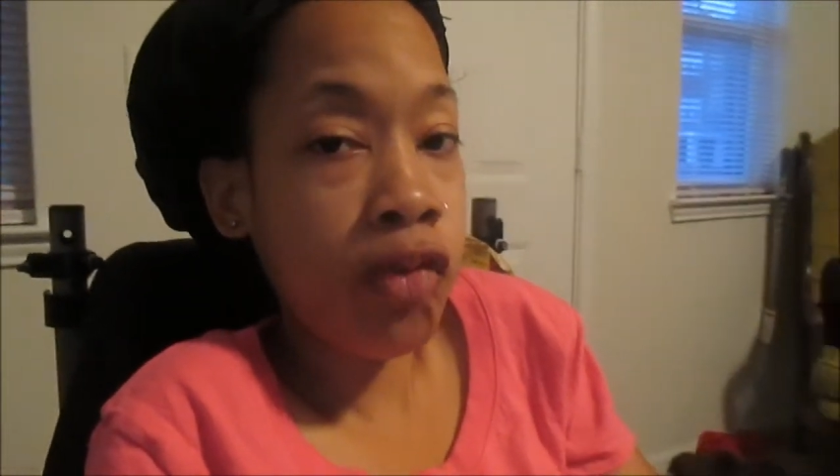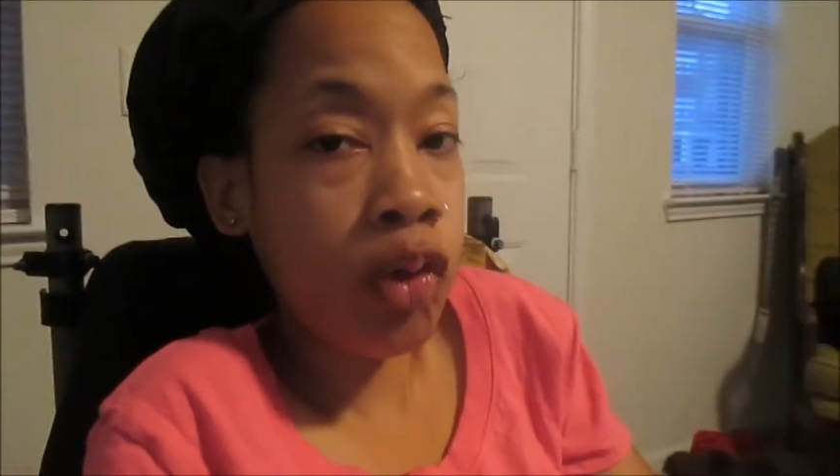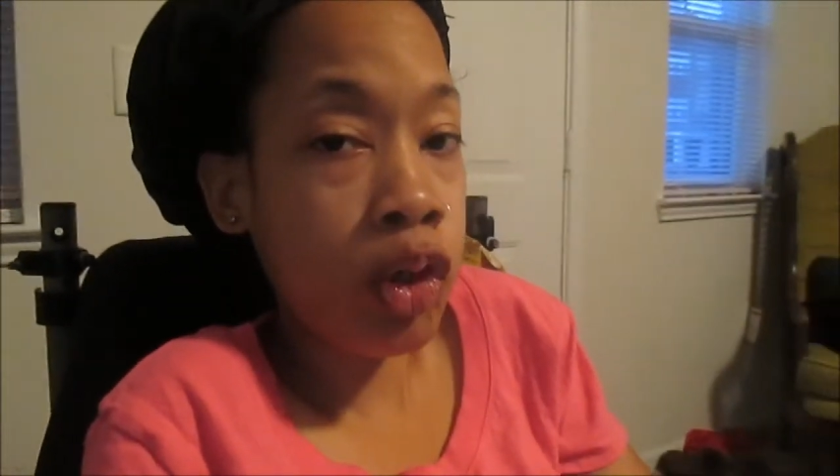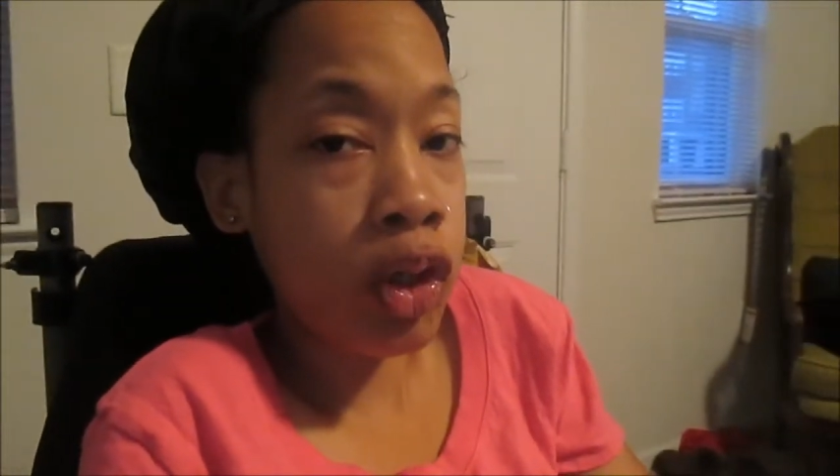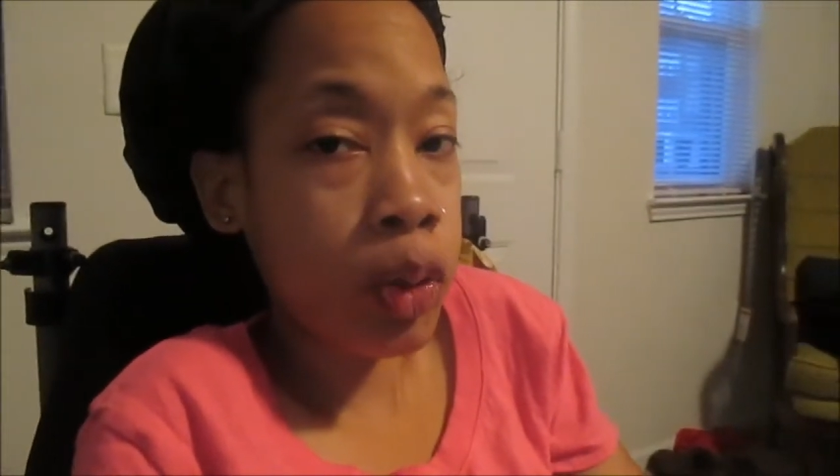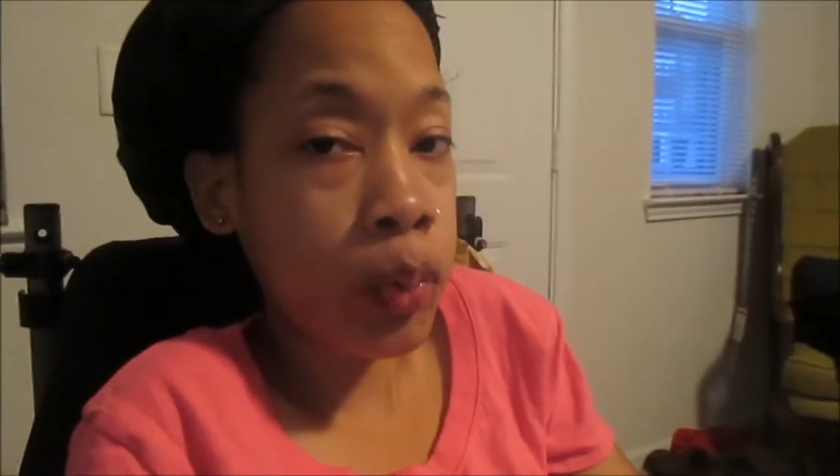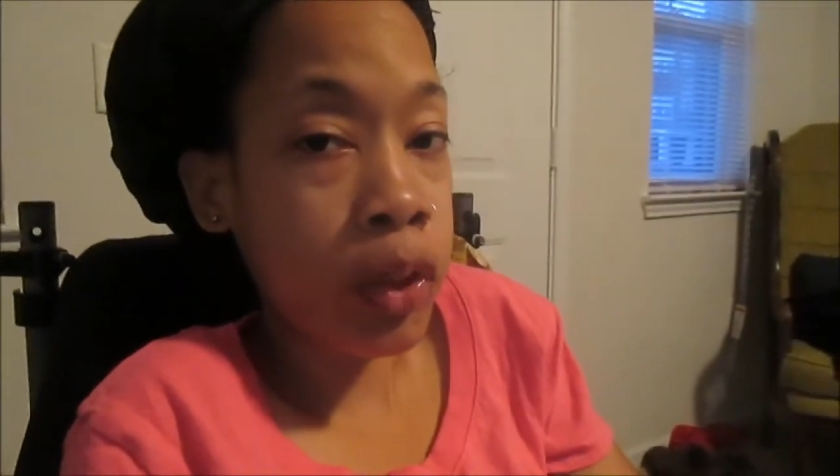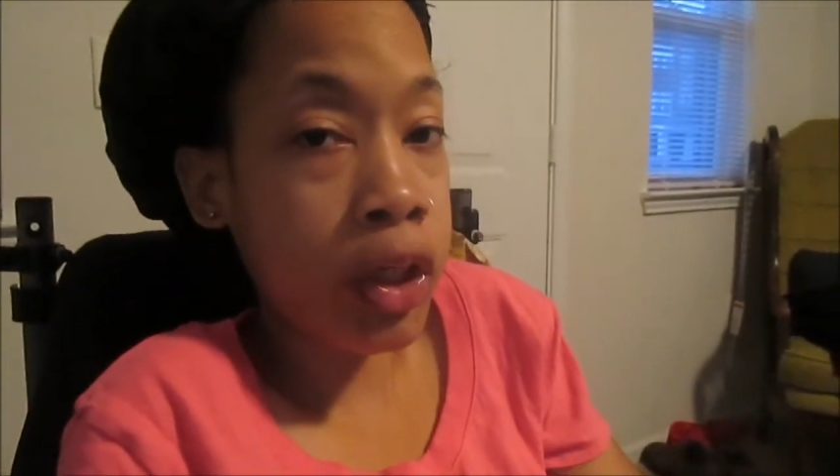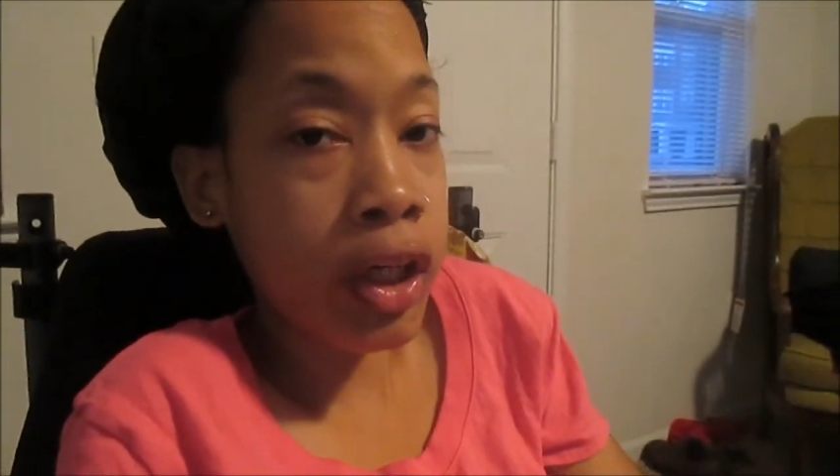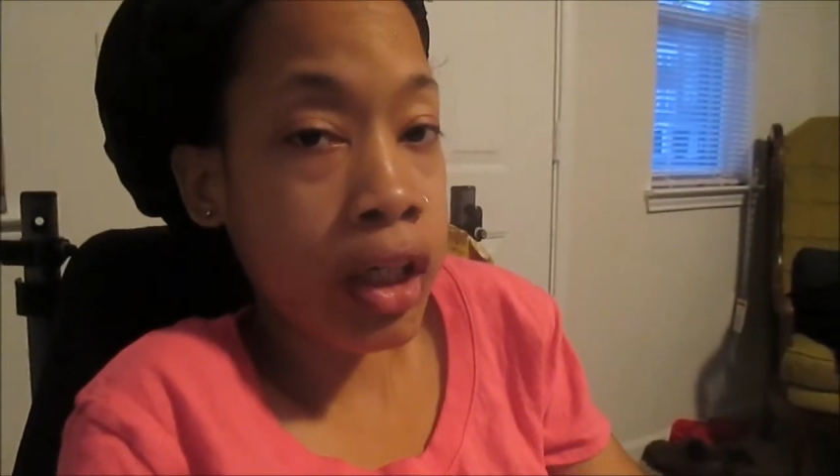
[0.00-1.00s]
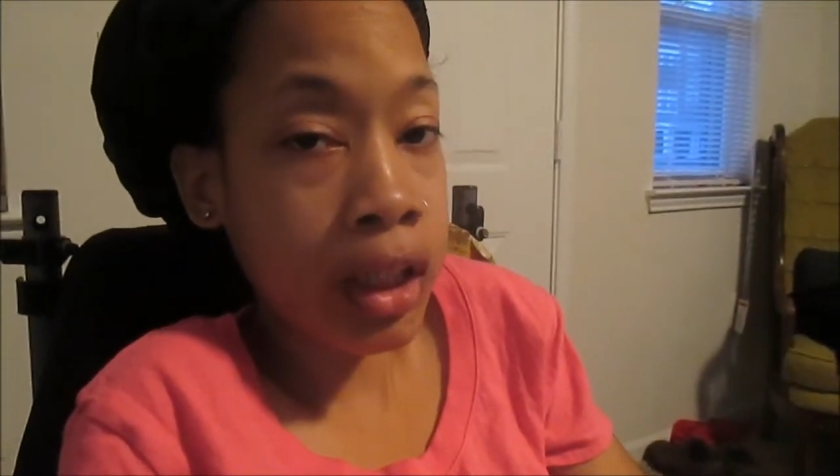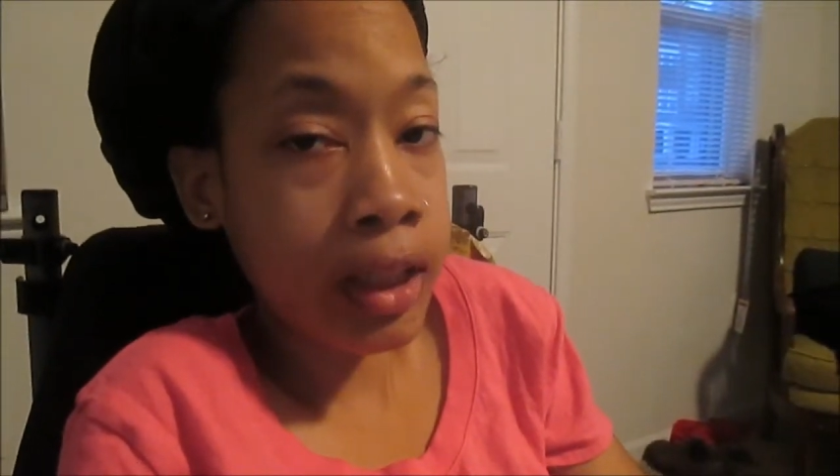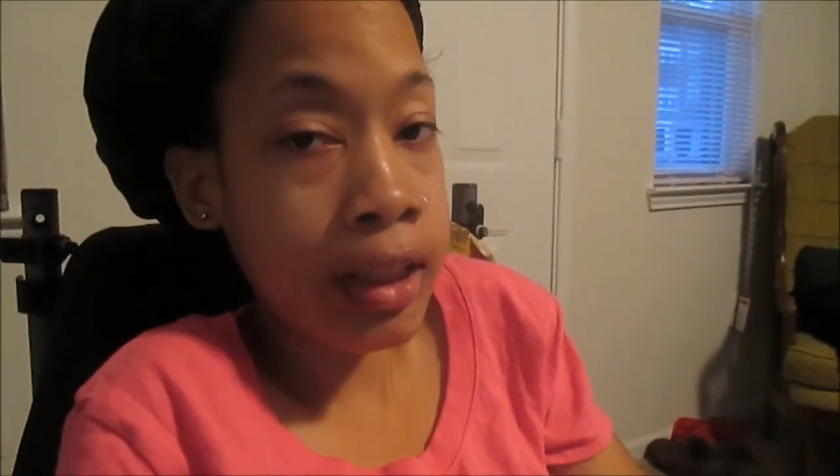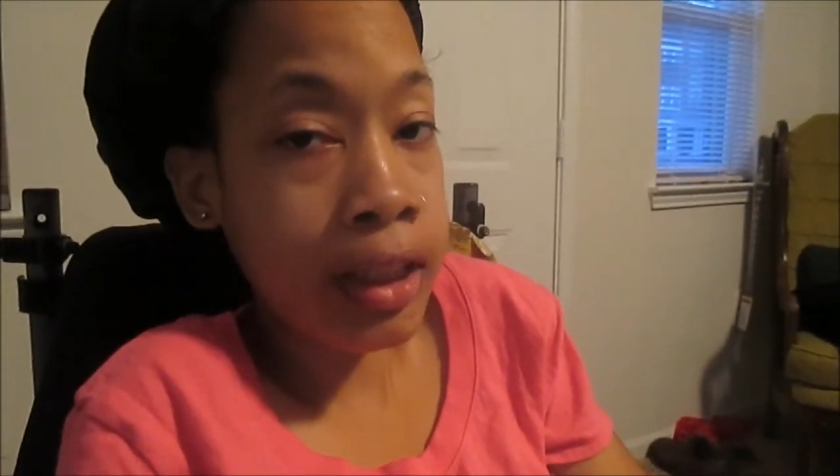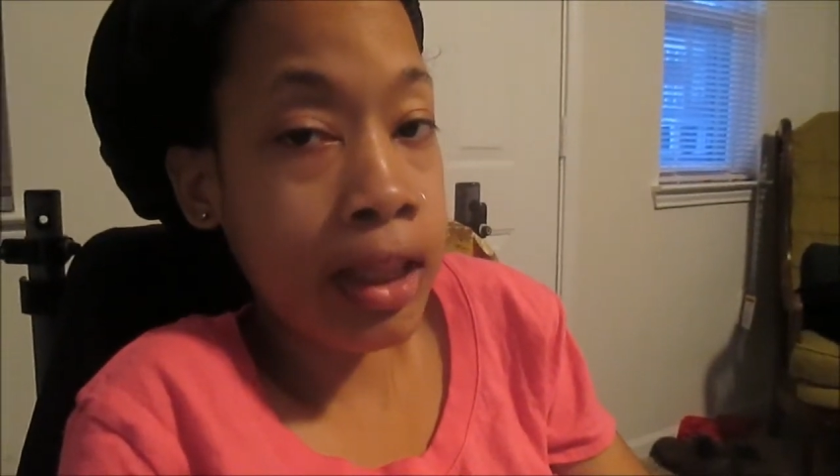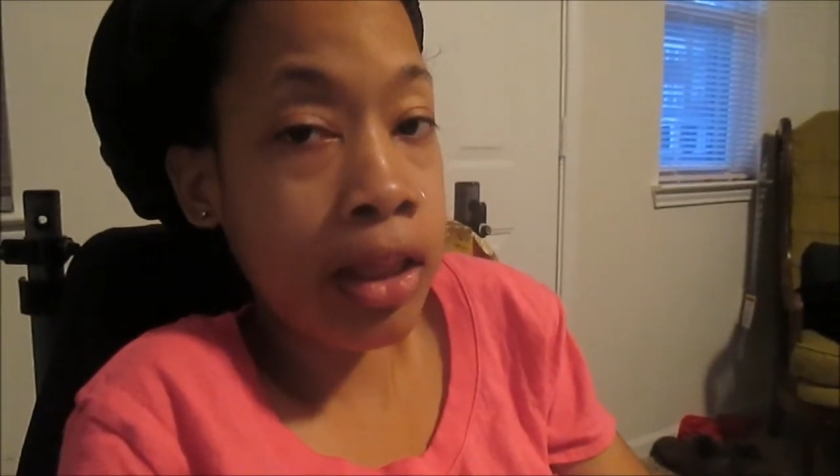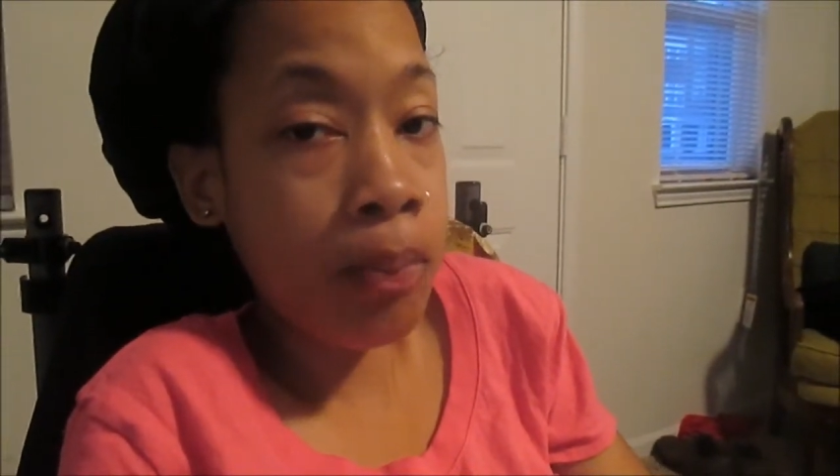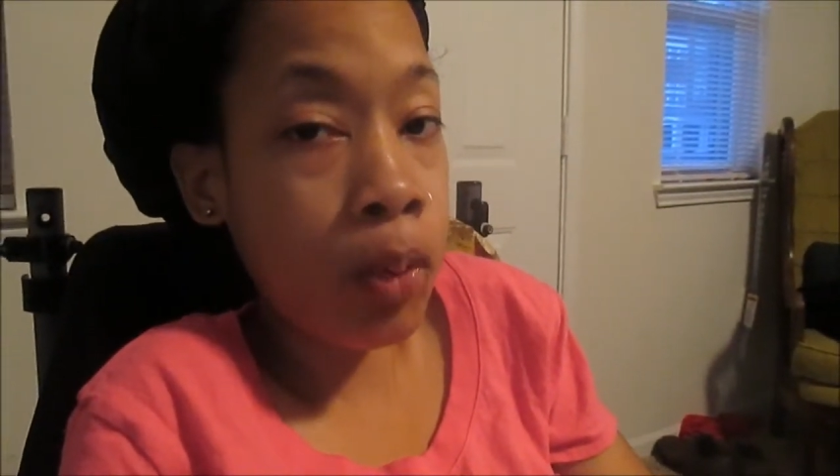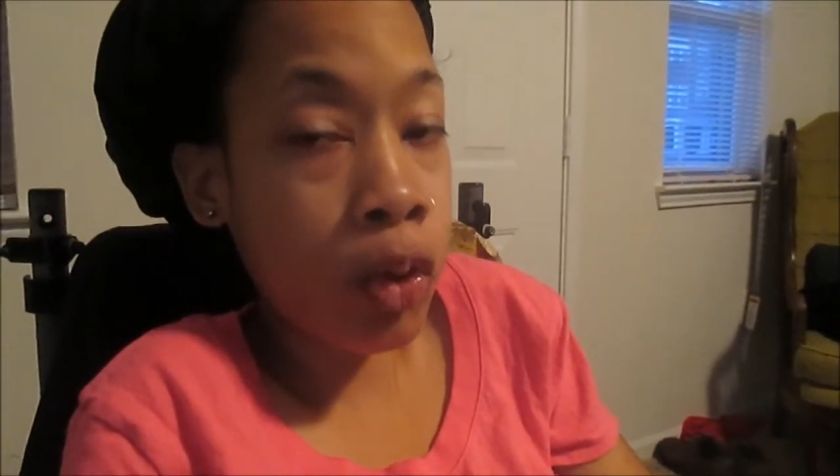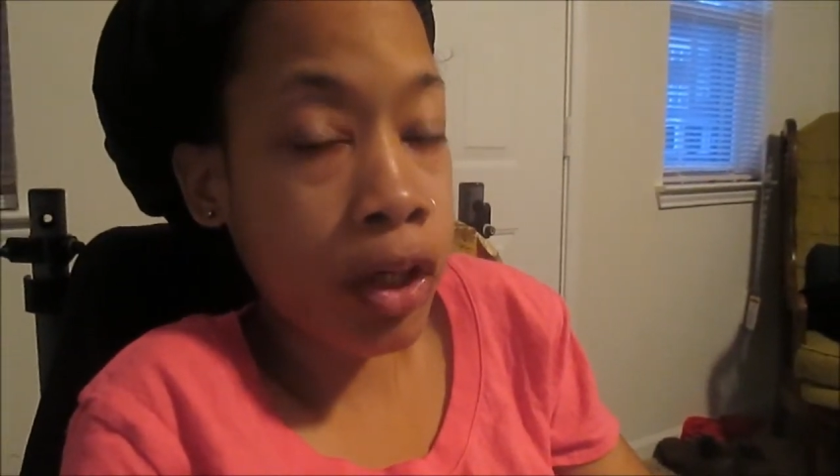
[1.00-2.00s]
for work in the
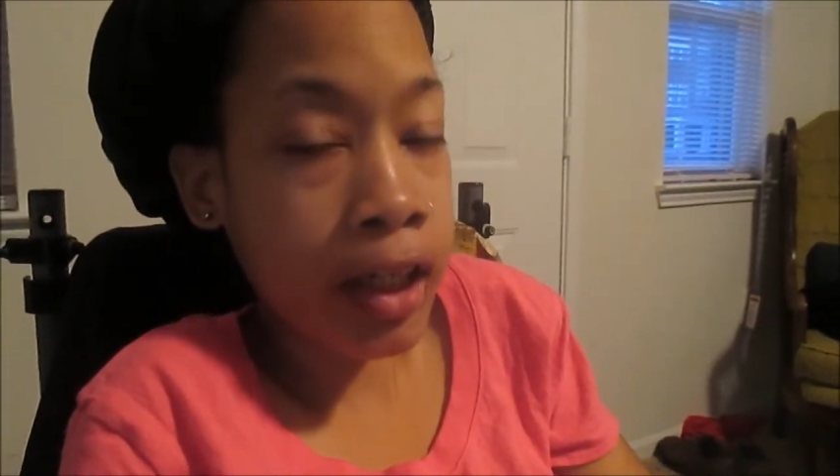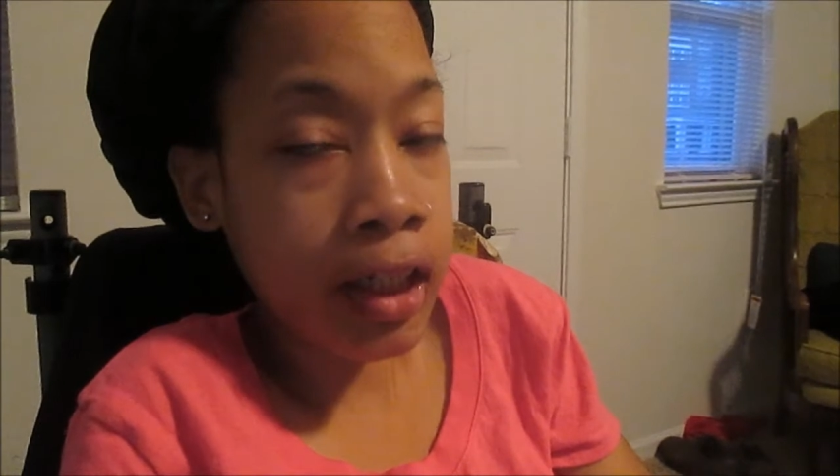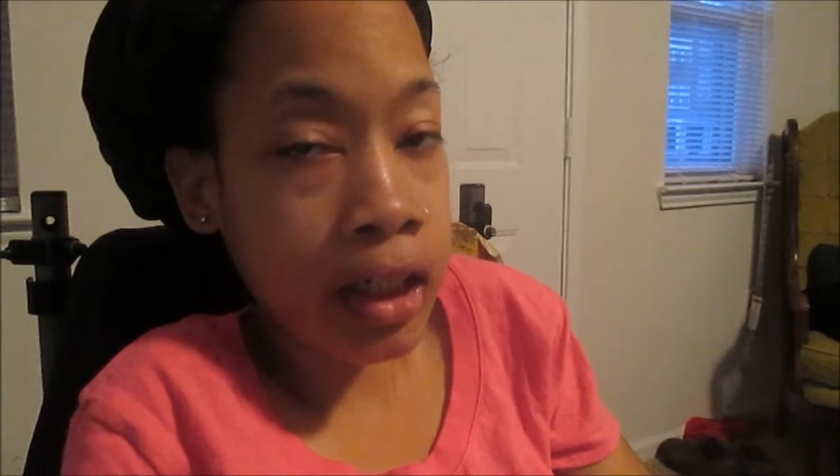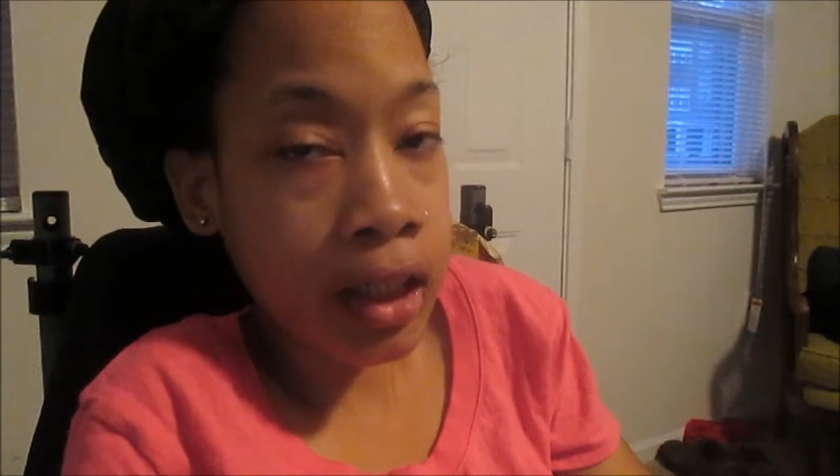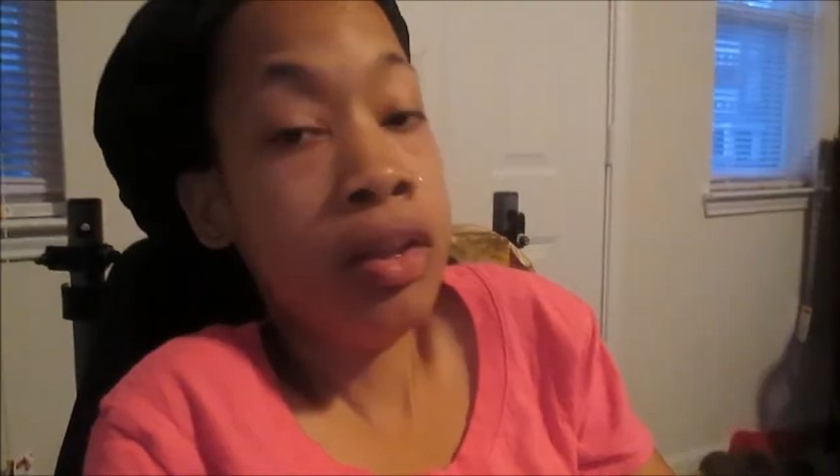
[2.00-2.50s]
morning.